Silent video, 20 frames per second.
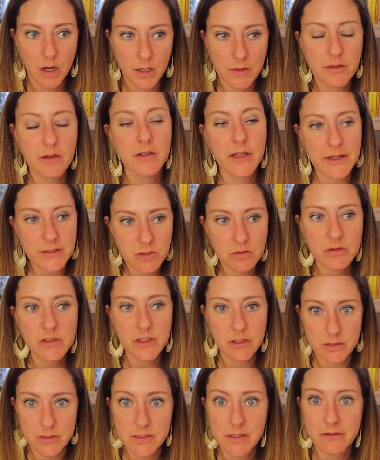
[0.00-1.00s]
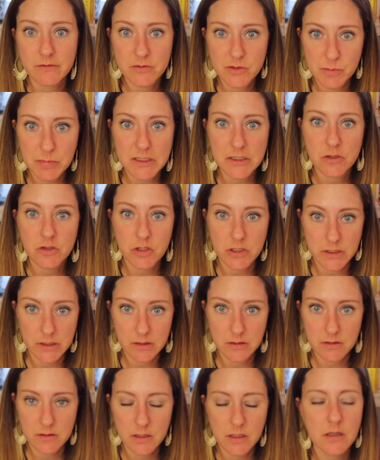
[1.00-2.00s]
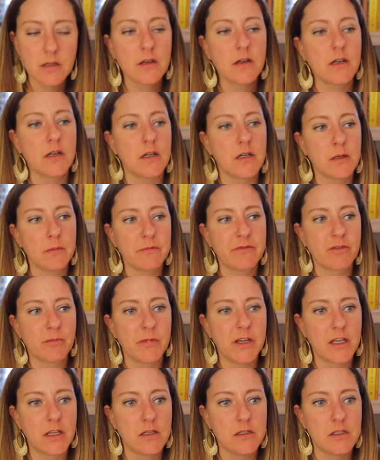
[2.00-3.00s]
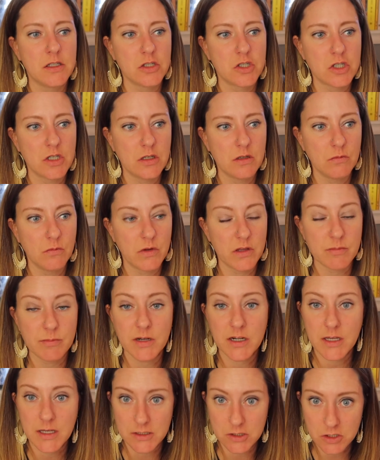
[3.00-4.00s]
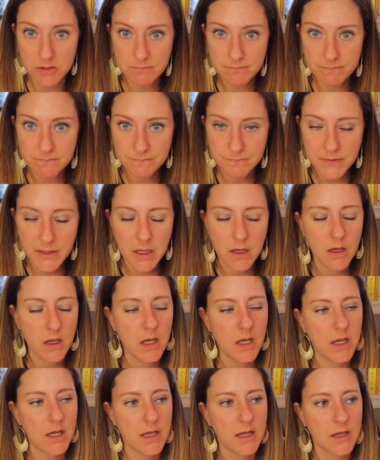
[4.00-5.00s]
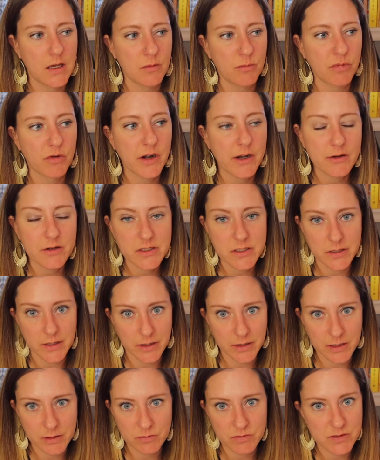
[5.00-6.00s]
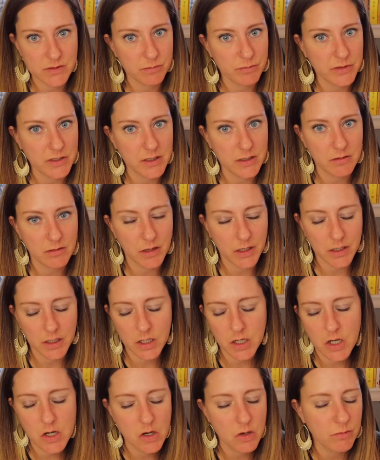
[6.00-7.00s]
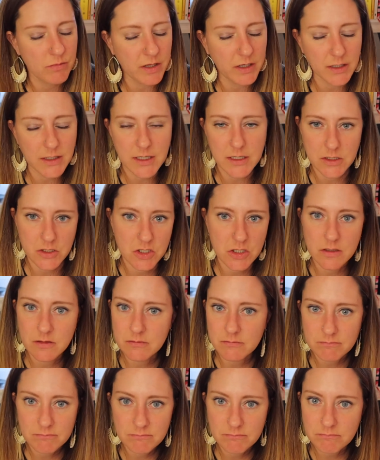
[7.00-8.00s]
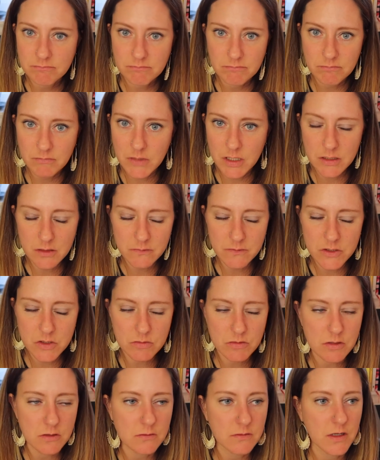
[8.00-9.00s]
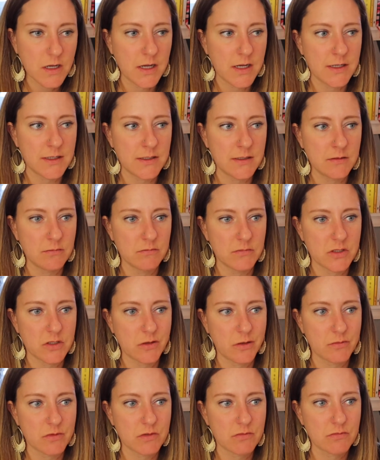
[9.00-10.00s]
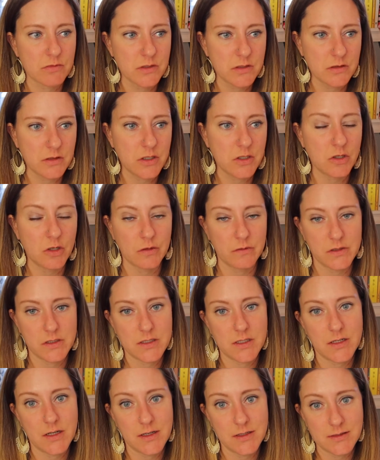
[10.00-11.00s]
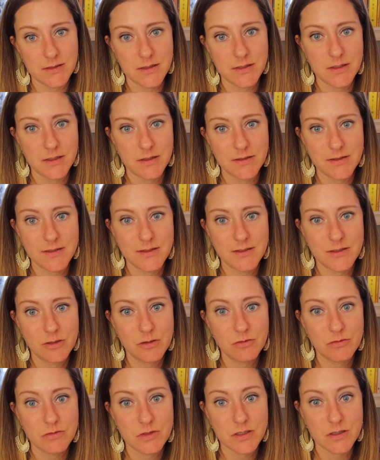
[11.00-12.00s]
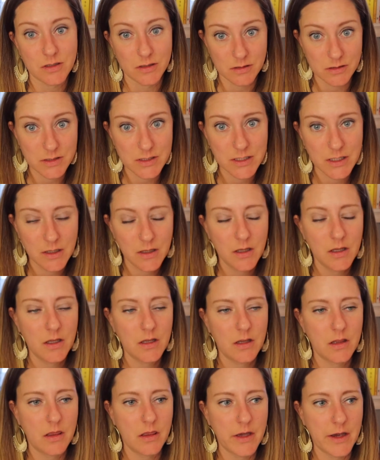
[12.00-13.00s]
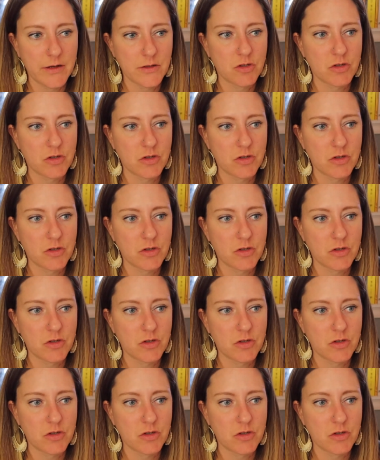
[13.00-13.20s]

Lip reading: the last 3 years, I was being treated for my condition with medication. And prior to that, I was a big, no medication individual. So I was really nervous and hesitant to start that